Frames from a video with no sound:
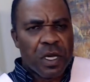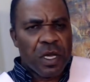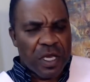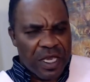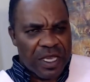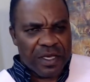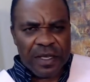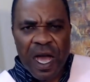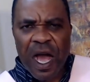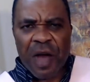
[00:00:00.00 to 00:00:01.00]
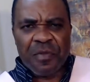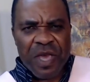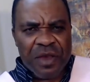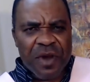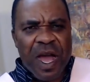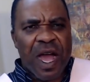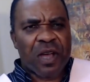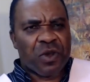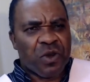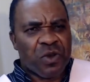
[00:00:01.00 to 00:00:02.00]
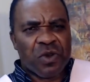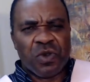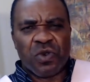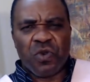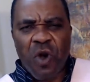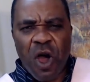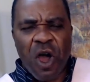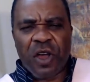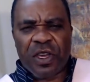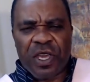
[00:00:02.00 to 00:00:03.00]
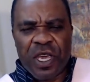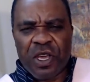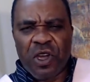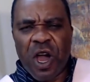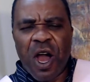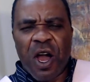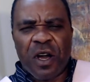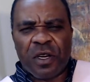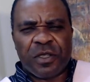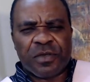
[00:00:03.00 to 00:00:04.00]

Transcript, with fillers: is a miracle. Walking God